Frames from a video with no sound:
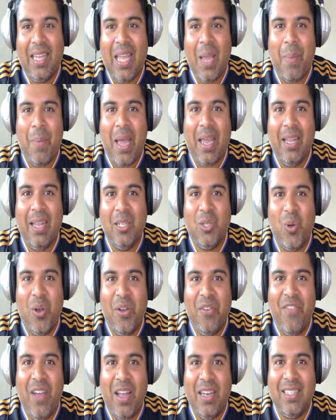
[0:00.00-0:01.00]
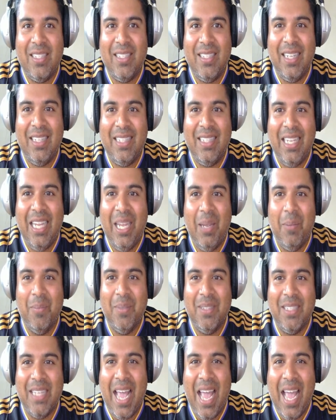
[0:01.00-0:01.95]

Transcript: get back into our fantasy teams